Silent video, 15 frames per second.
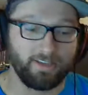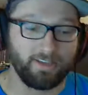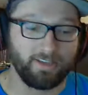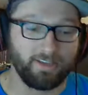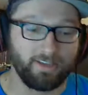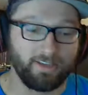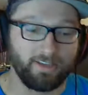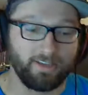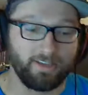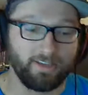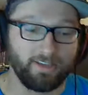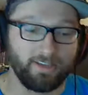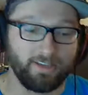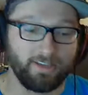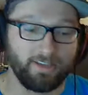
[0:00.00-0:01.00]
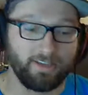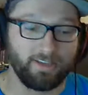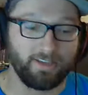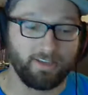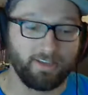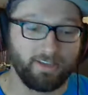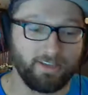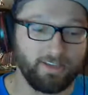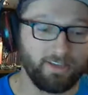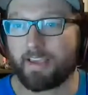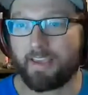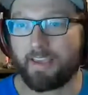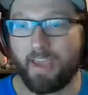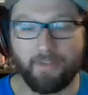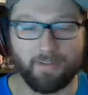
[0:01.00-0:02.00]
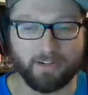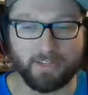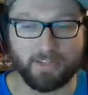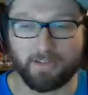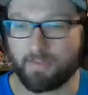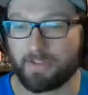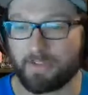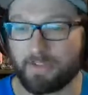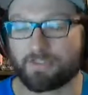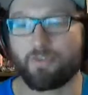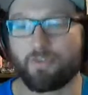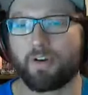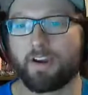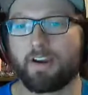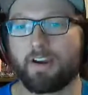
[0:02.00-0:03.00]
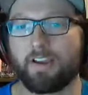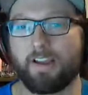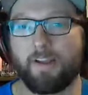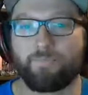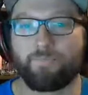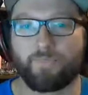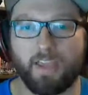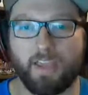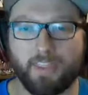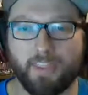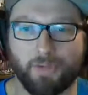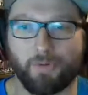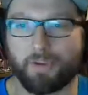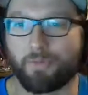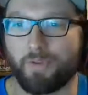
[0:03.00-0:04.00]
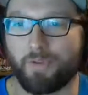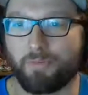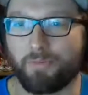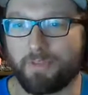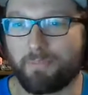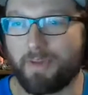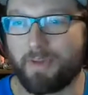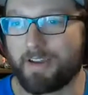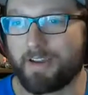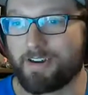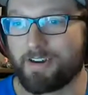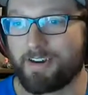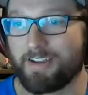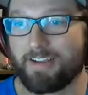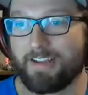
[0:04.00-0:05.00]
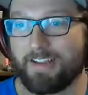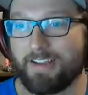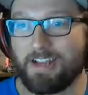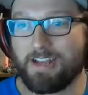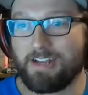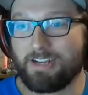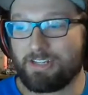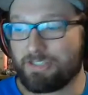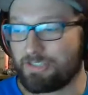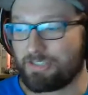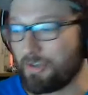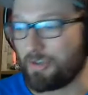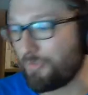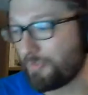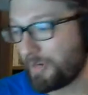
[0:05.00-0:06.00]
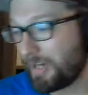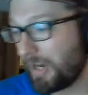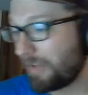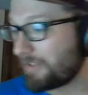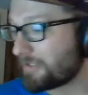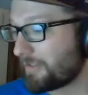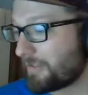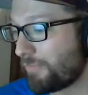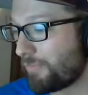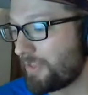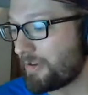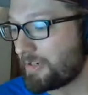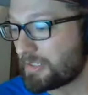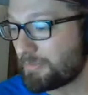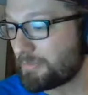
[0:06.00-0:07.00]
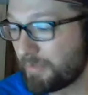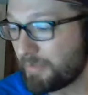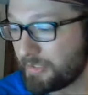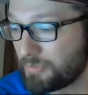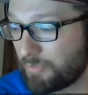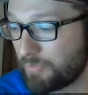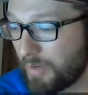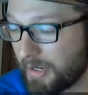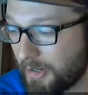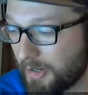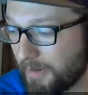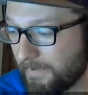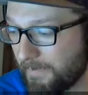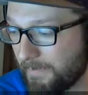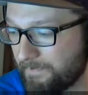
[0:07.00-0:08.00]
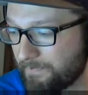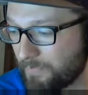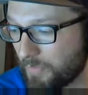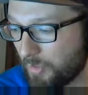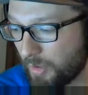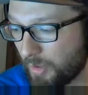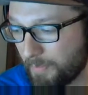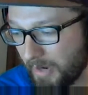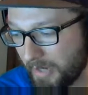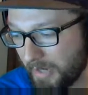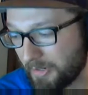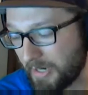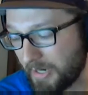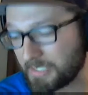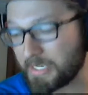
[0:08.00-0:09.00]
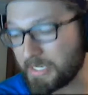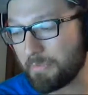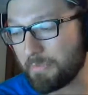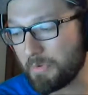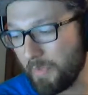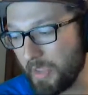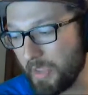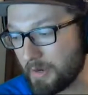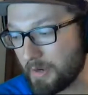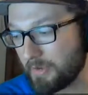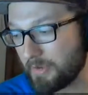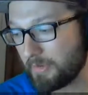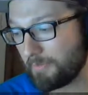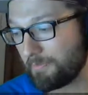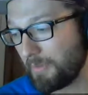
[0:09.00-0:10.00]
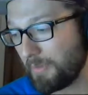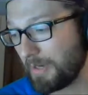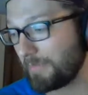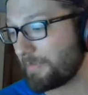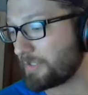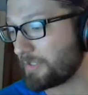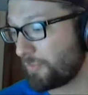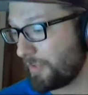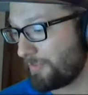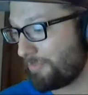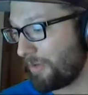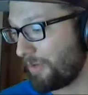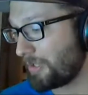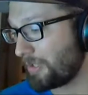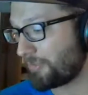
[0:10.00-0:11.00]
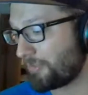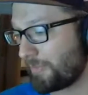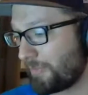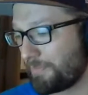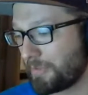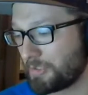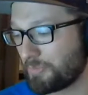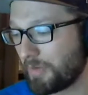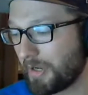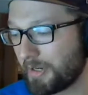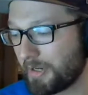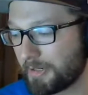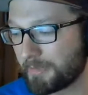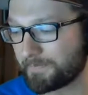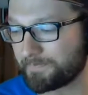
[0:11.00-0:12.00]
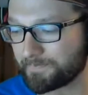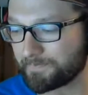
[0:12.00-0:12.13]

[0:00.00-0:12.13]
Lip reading: make a mistake, have our defense score, I think we can win with Ponder. So regardless of whether it's Bridgewater or Ponder, I say we win. But if it's with Bridgewater,